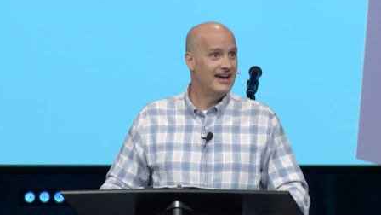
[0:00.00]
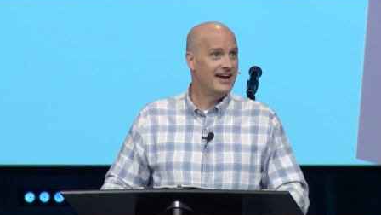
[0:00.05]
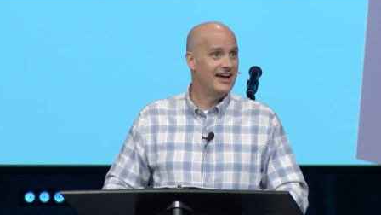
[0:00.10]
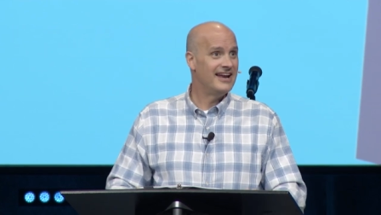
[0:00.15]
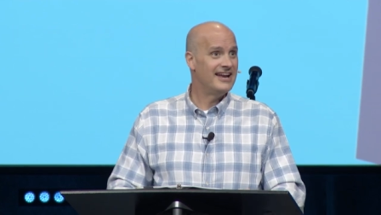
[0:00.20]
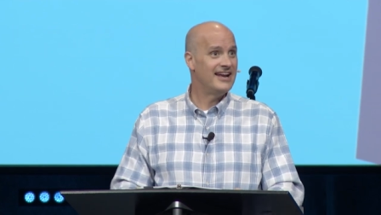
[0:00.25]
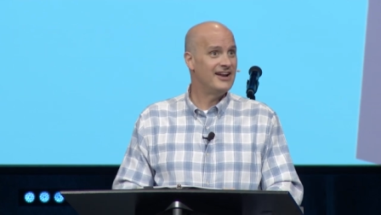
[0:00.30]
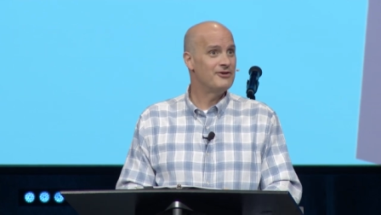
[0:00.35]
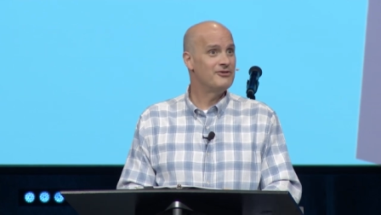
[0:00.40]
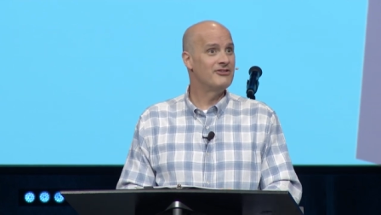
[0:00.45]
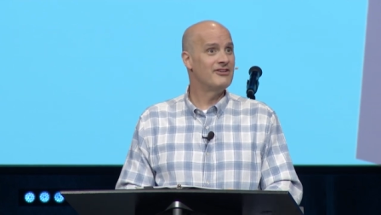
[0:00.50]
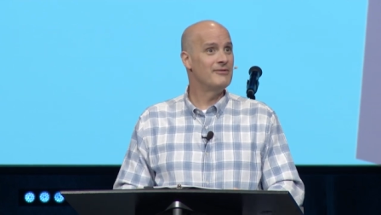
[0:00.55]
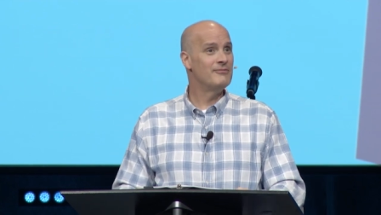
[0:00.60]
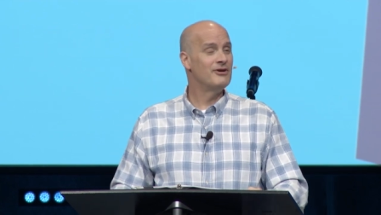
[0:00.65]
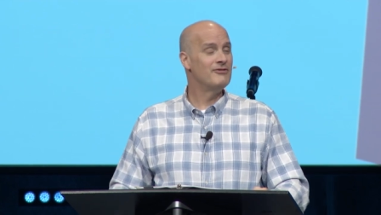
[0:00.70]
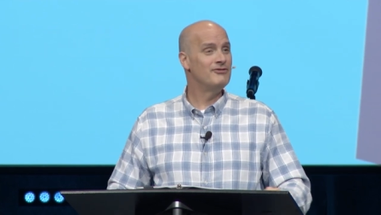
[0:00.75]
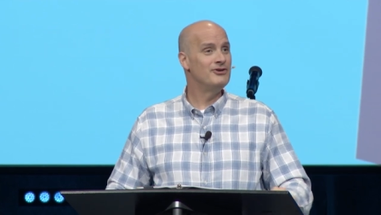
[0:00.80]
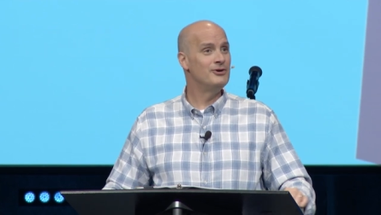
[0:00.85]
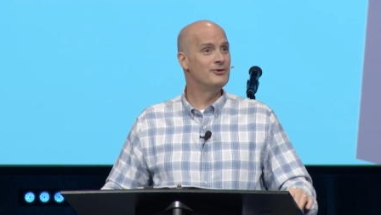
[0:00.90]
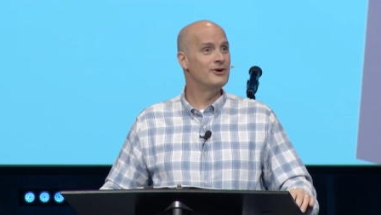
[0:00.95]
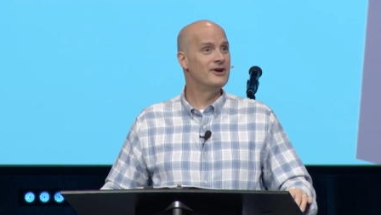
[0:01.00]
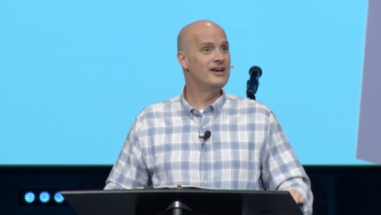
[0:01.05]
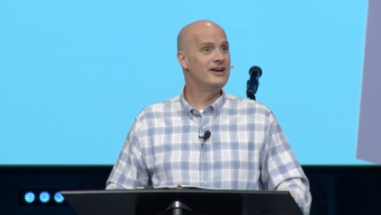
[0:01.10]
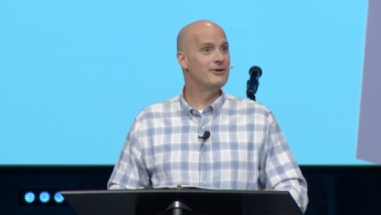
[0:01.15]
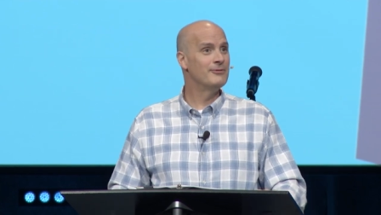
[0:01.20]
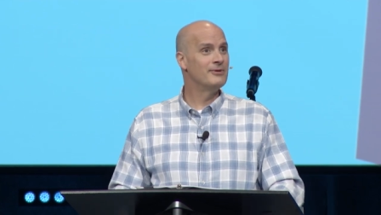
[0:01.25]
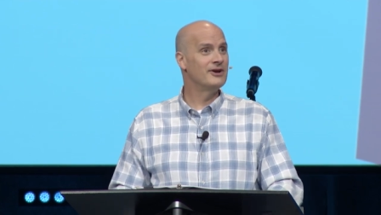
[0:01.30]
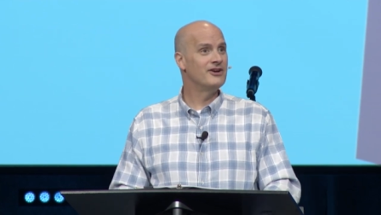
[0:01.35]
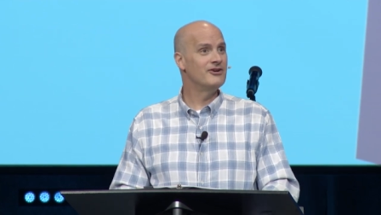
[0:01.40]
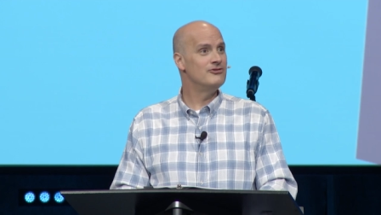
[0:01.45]
And some of you are
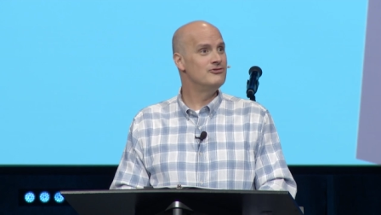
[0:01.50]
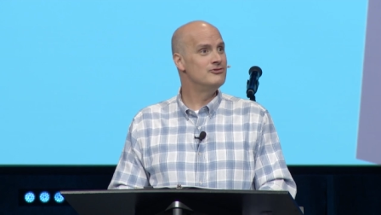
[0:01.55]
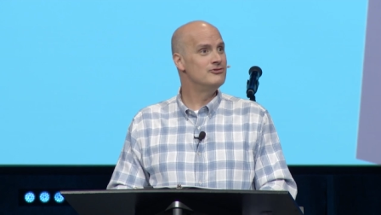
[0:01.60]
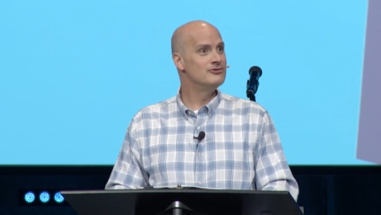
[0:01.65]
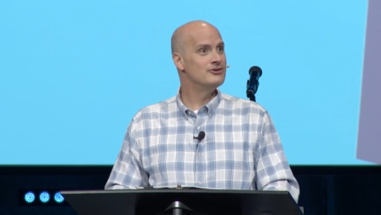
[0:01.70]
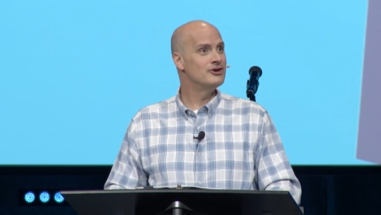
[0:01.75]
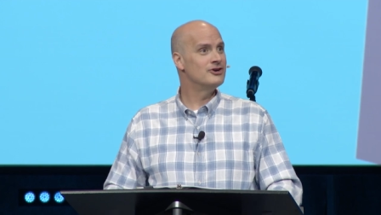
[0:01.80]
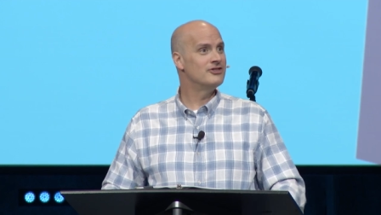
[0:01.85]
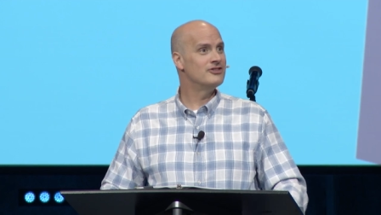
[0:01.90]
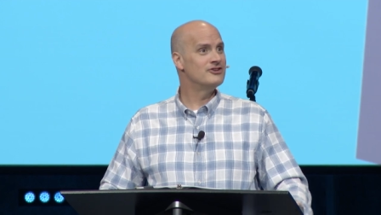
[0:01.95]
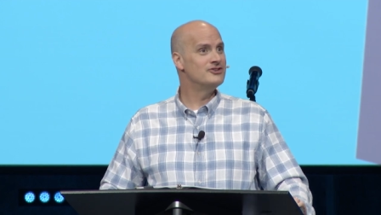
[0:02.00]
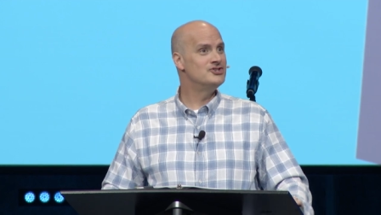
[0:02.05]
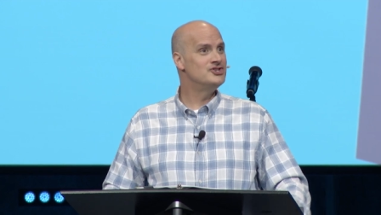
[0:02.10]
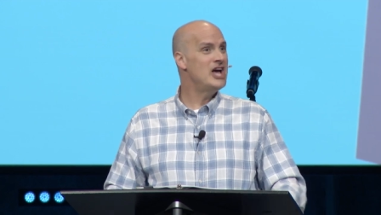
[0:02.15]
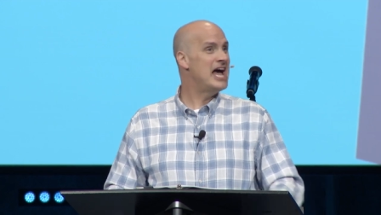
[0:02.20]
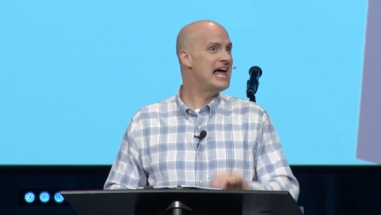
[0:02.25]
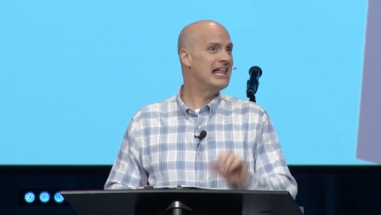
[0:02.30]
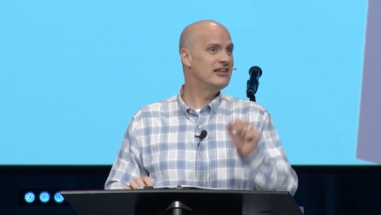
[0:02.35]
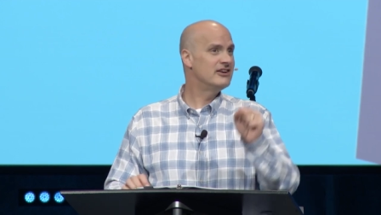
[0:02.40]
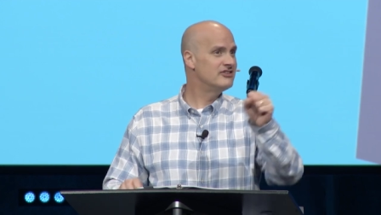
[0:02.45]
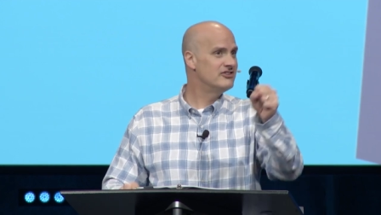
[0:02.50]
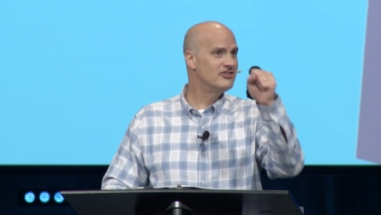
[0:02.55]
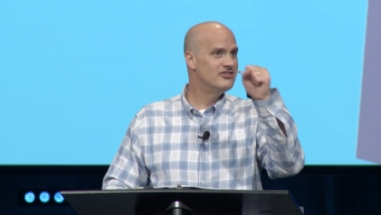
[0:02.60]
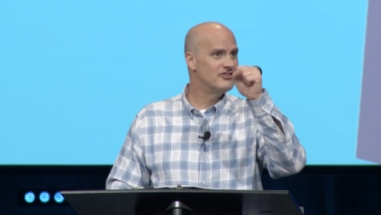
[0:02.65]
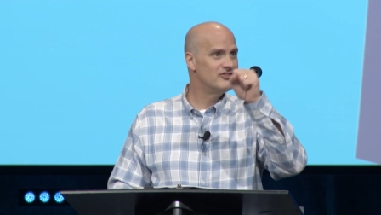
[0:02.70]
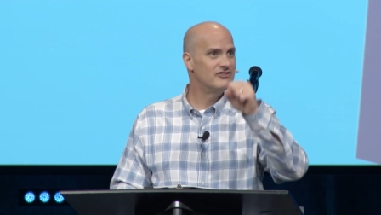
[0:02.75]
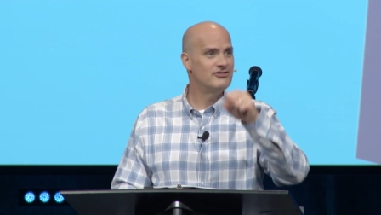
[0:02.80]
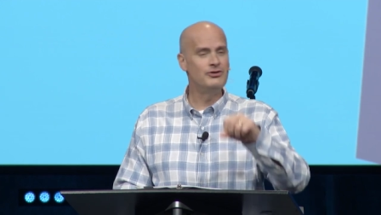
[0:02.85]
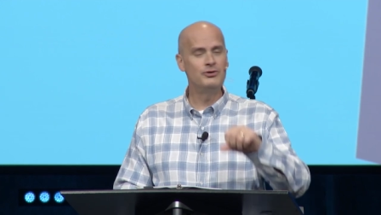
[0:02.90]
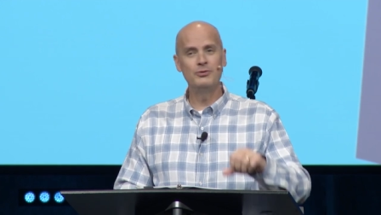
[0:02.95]
here because you took the
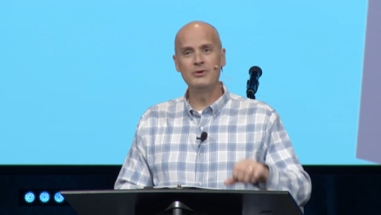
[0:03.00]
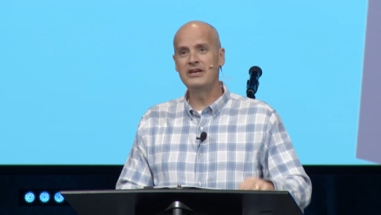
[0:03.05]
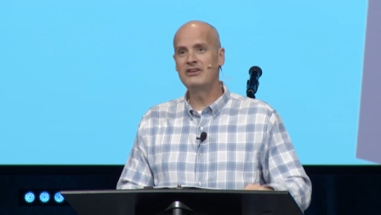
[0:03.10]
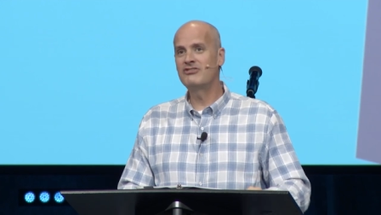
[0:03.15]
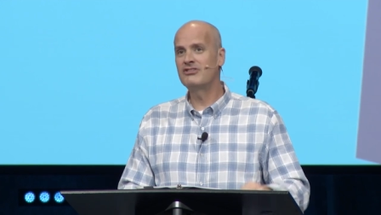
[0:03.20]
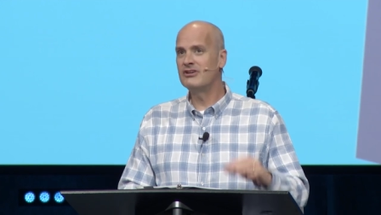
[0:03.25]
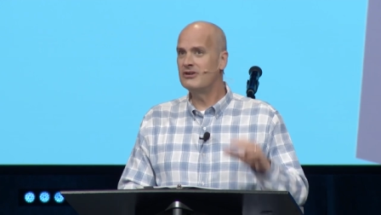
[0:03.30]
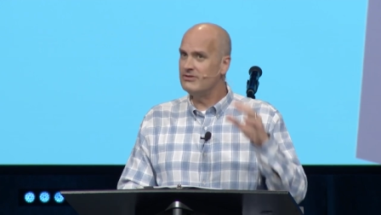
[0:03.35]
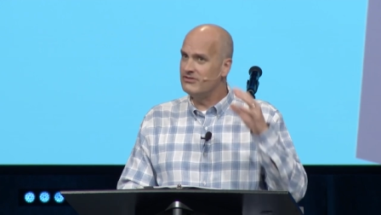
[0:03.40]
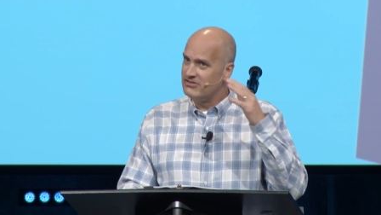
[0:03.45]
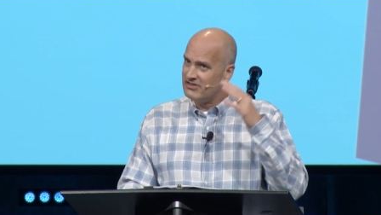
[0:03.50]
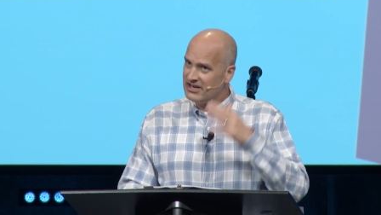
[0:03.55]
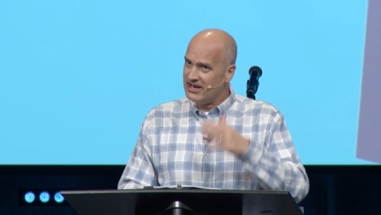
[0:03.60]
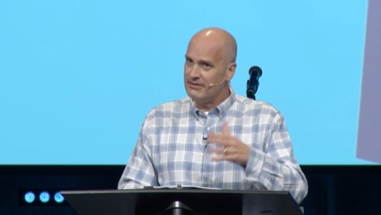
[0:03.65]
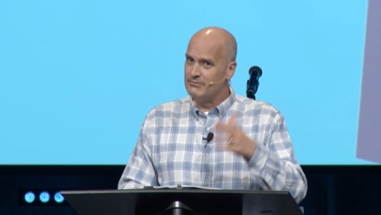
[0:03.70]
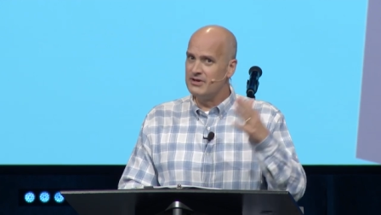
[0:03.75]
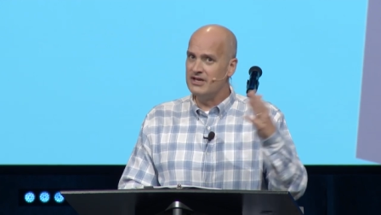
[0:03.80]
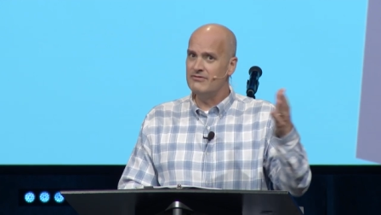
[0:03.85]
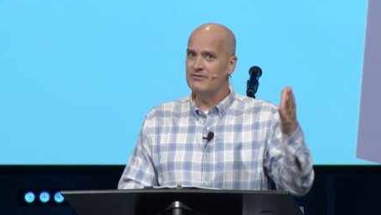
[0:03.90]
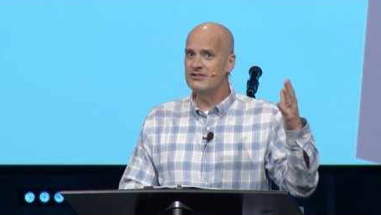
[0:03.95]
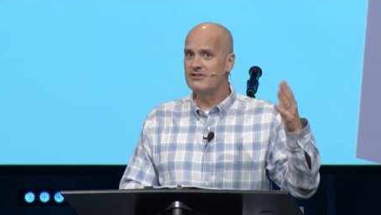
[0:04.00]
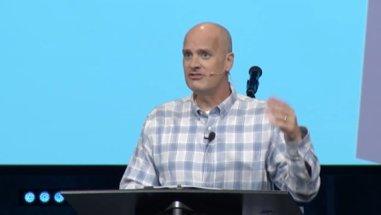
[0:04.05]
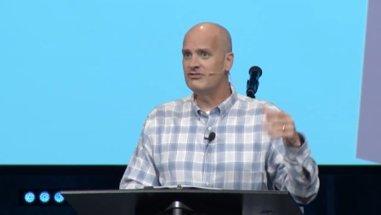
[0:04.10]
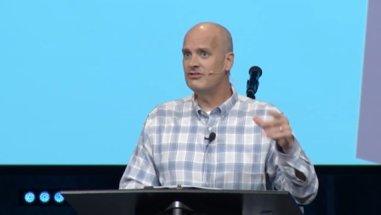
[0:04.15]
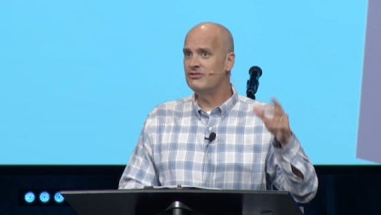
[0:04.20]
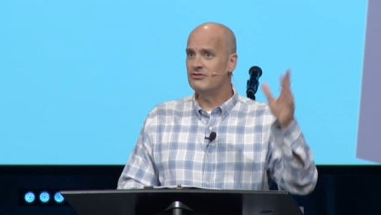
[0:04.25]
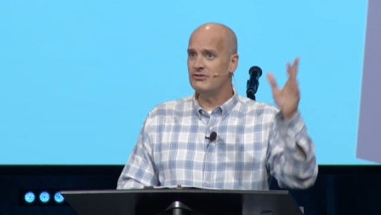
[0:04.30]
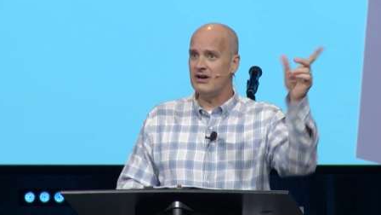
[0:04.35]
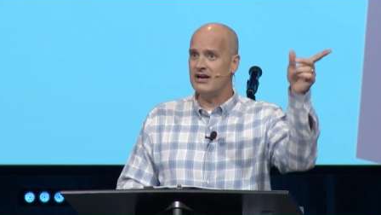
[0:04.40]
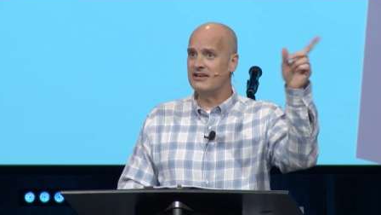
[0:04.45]
challenge two weeks ago and said, I'm giving this
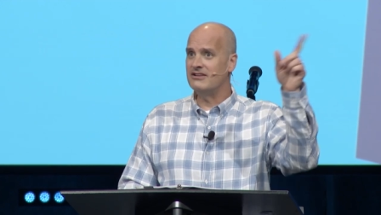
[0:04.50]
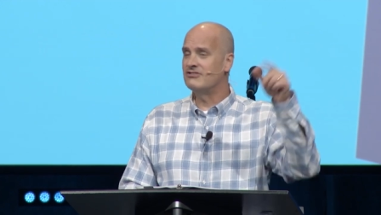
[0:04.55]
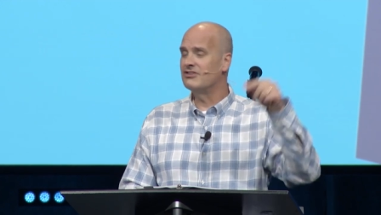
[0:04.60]
a try,